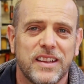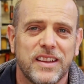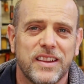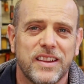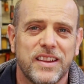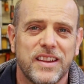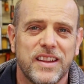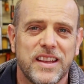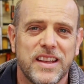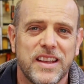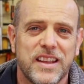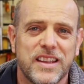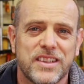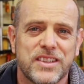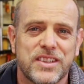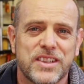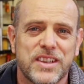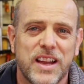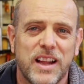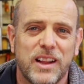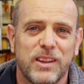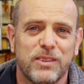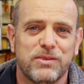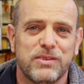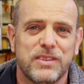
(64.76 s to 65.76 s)
the
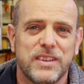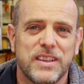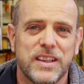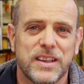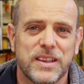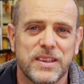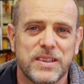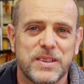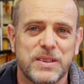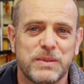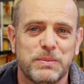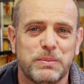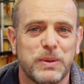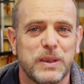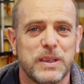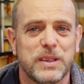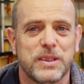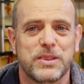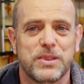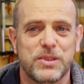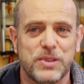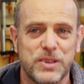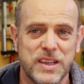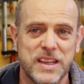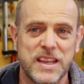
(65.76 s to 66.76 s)
self-discipline
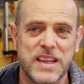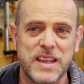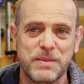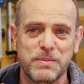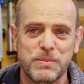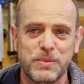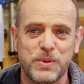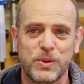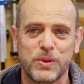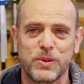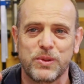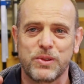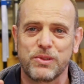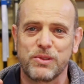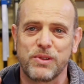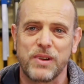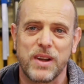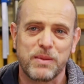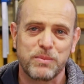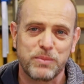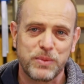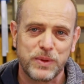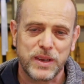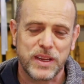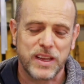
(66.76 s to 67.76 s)
to keep your
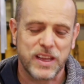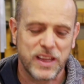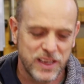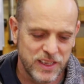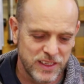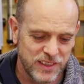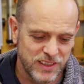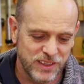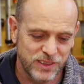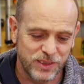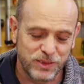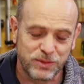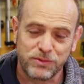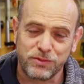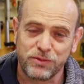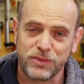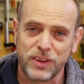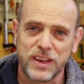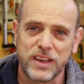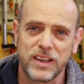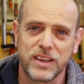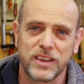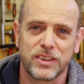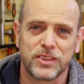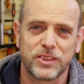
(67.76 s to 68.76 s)
grubby little
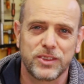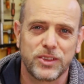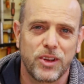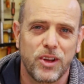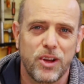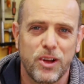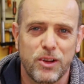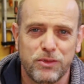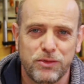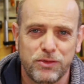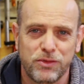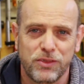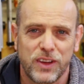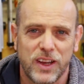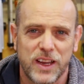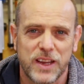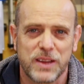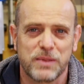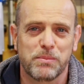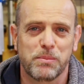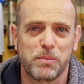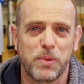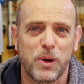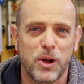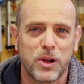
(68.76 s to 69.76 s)
fingers off a
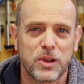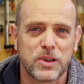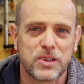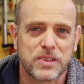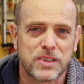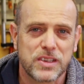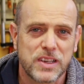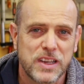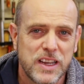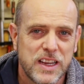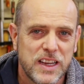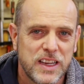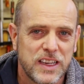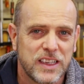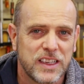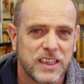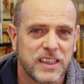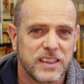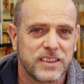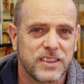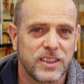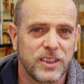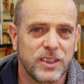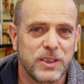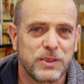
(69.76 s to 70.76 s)
box
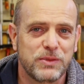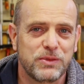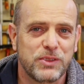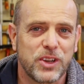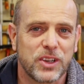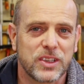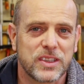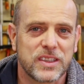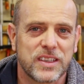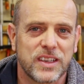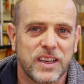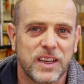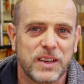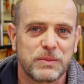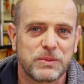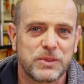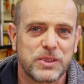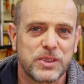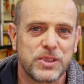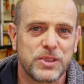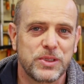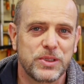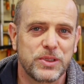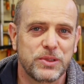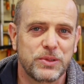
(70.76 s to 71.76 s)
until you've got time
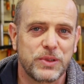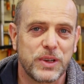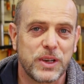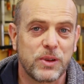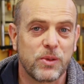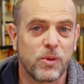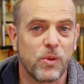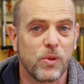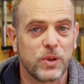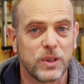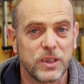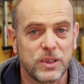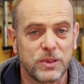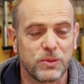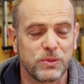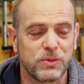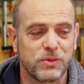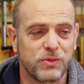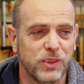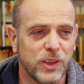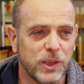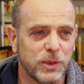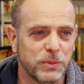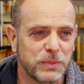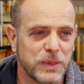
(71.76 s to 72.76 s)
to record it or
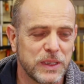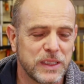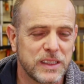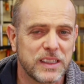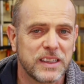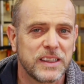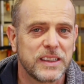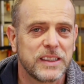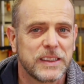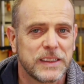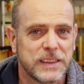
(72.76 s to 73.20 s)
film it,